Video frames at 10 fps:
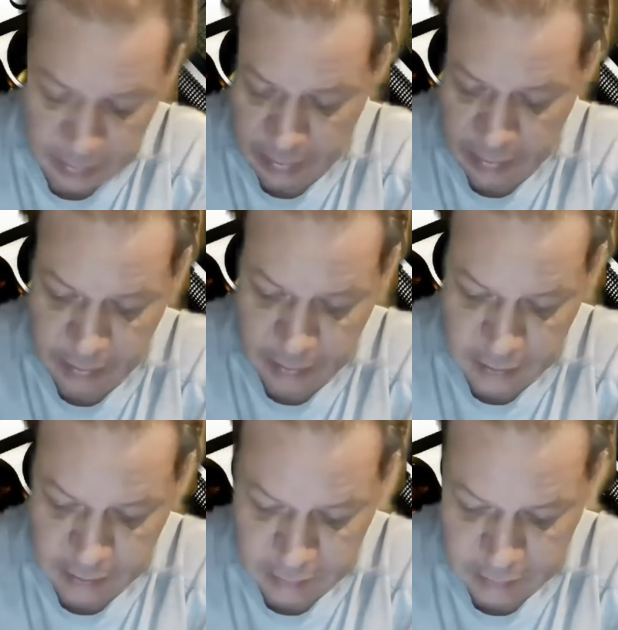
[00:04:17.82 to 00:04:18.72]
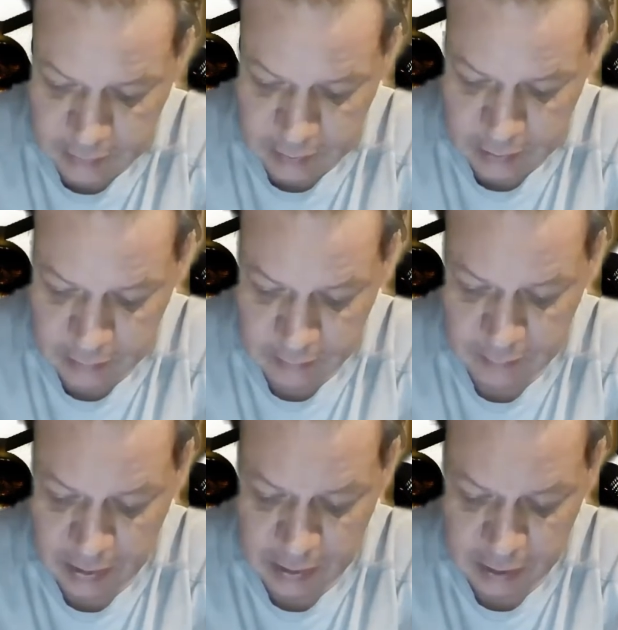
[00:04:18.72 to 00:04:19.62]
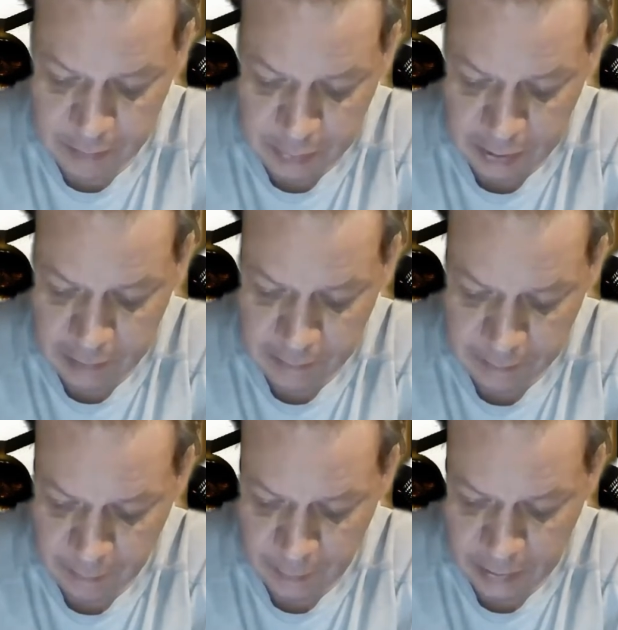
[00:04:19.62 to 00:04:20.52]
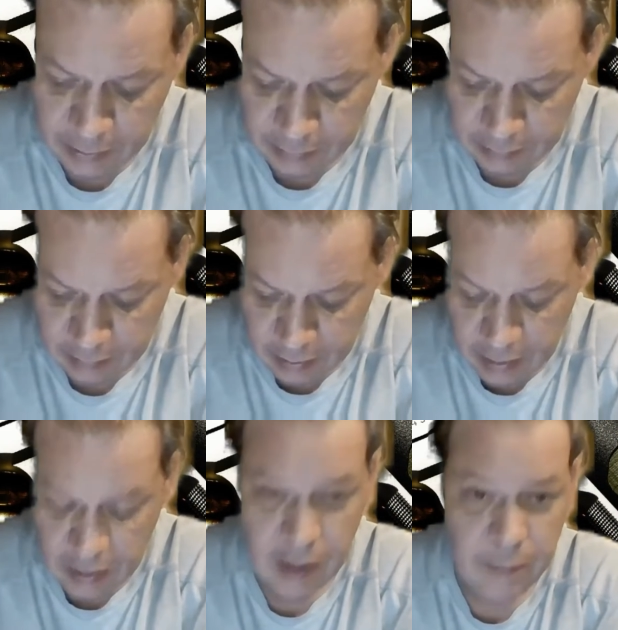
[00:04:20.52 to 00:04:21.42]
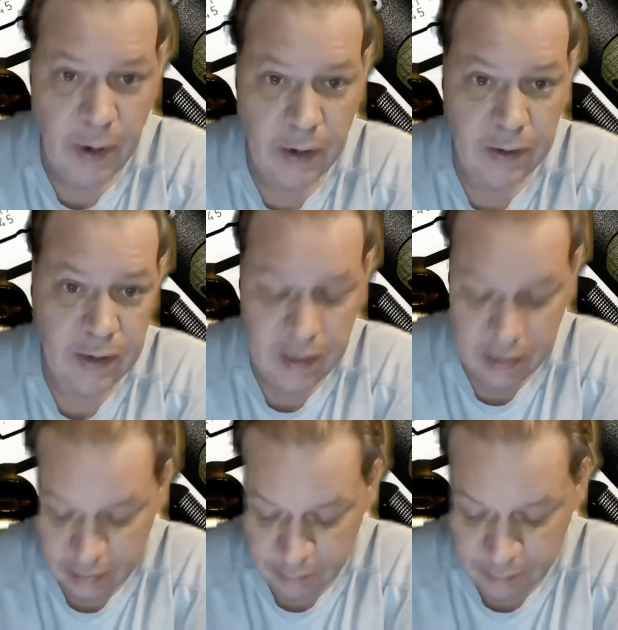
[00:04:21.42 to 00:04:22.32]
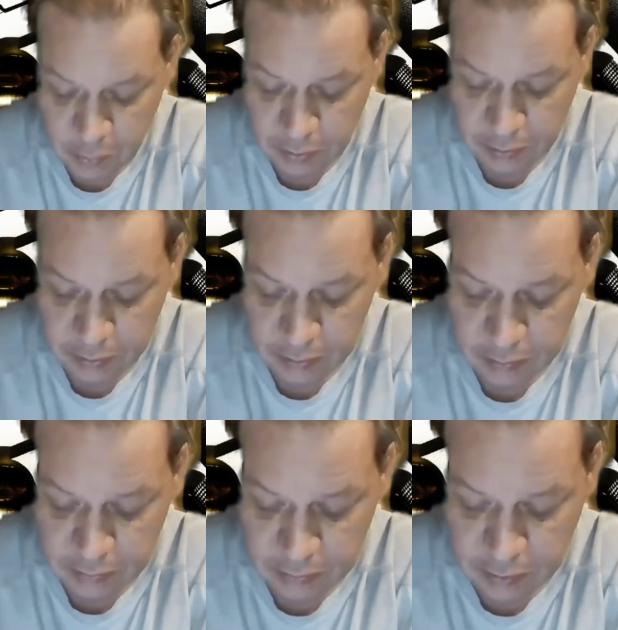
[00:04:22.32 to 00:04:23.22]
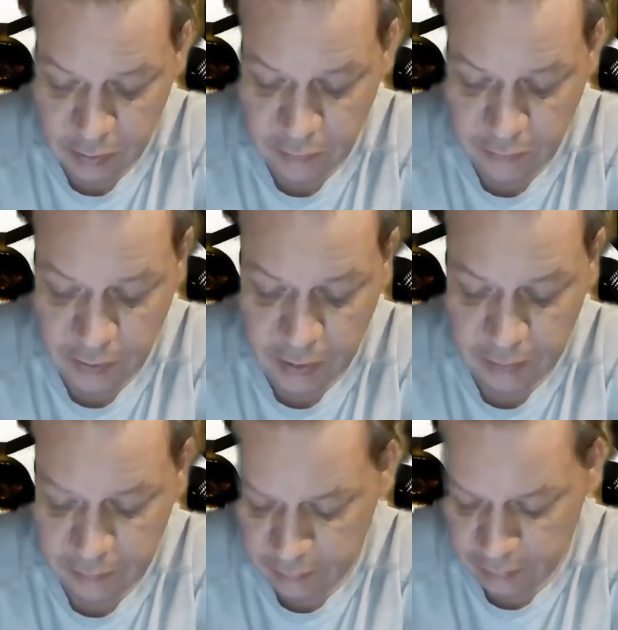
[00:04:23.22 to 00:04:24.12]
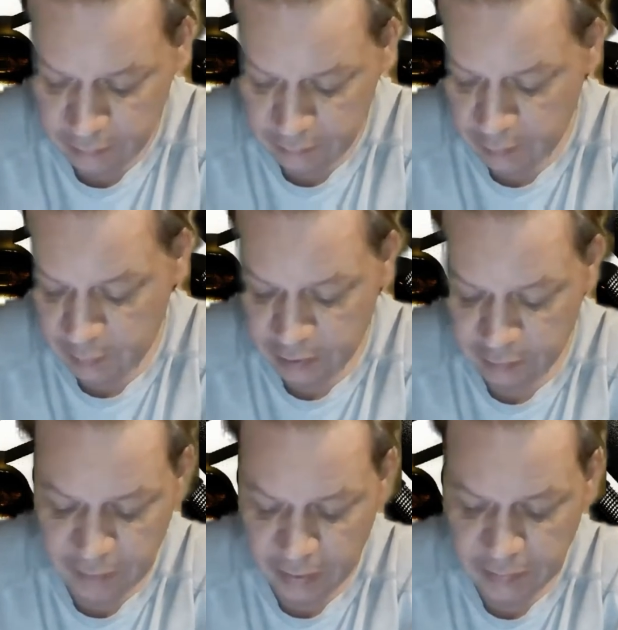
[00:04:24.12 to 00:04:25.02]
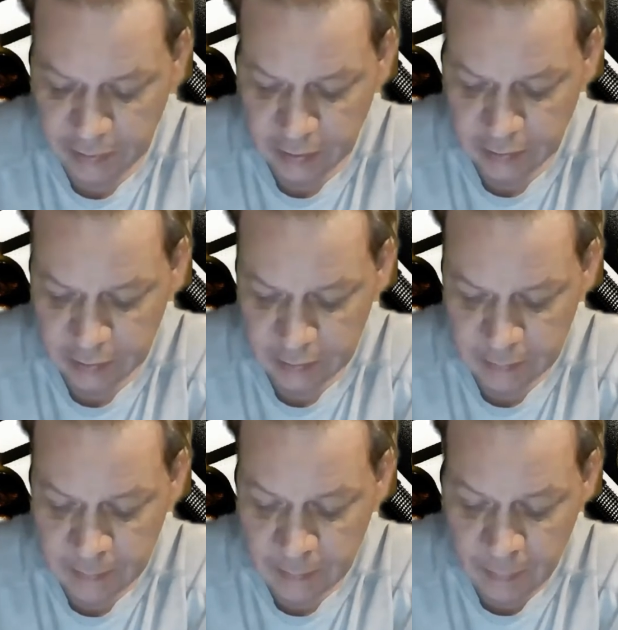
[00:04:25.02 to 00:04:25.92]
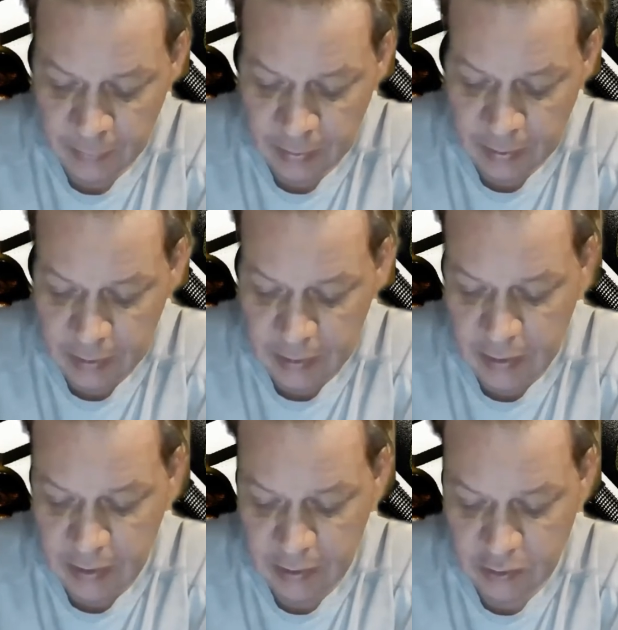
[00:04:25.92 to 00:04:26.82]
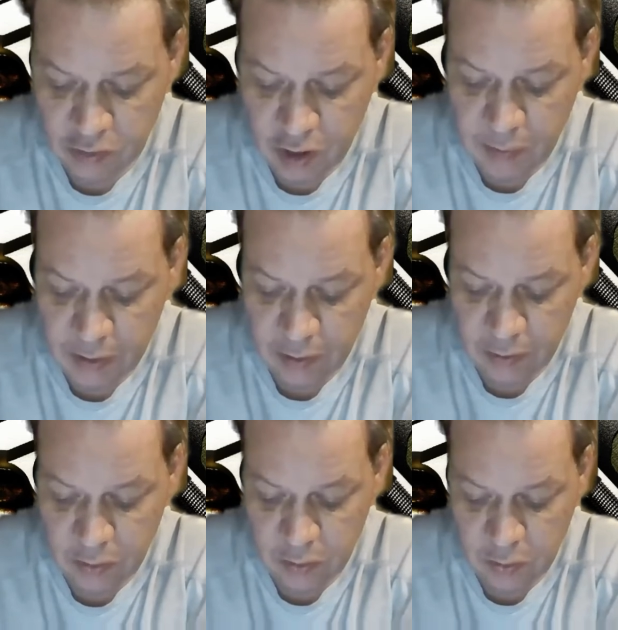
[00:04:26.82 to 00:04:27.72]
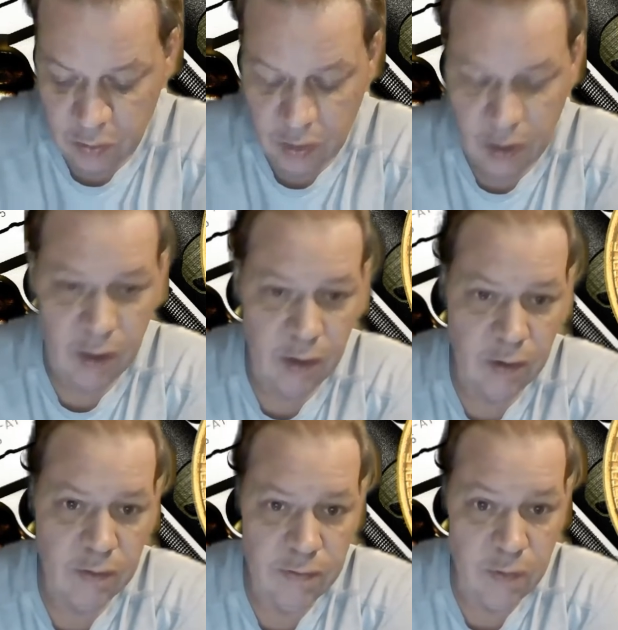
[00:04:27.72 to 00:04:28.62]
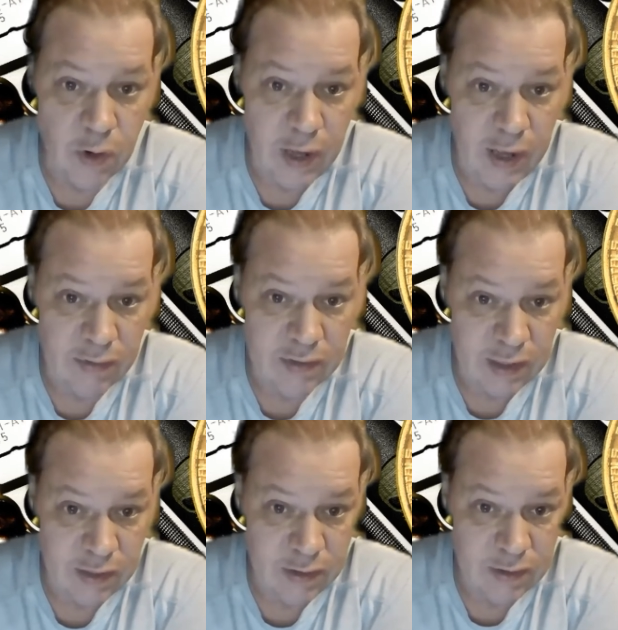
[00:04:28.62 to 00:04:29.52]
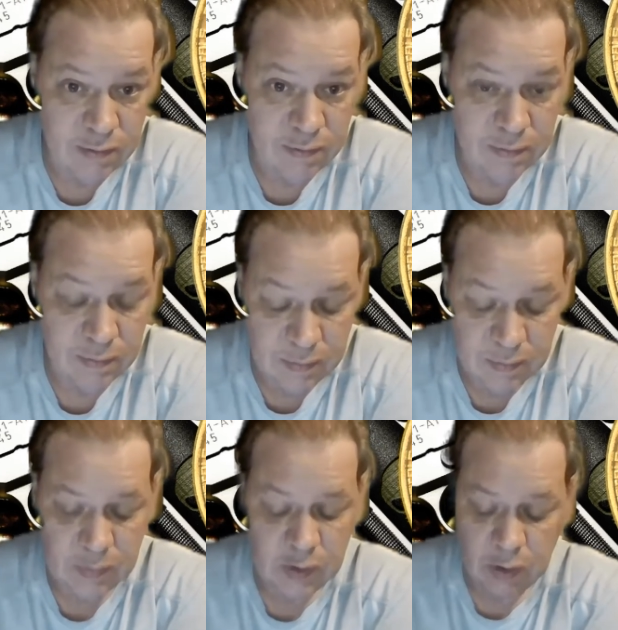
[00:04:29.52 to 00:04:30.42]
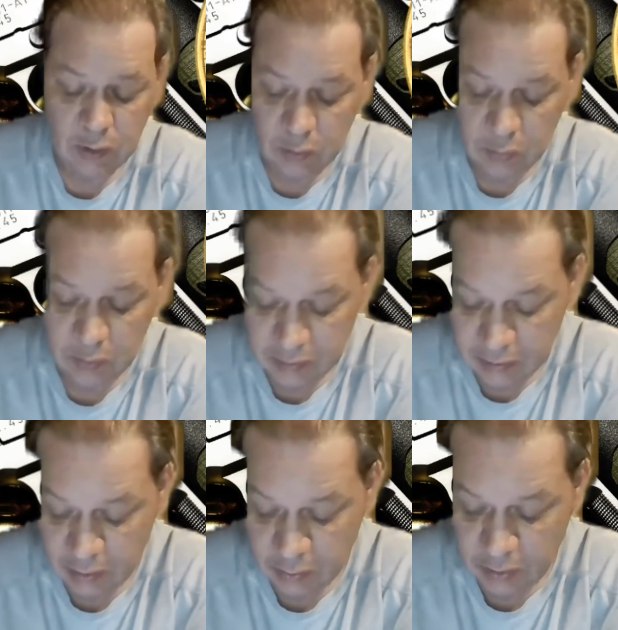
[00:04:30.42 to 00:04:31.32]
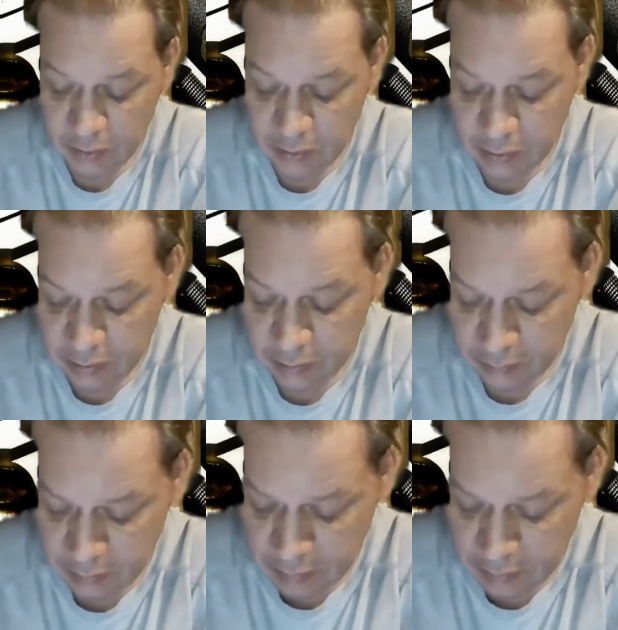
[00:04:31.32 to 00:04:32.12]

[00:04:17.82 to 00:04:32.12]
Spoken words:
It is AMP. I bought in it at 0.05, well, basically 5 cents. And it's dropped down to 4.5 cents. So it's not doing that good either.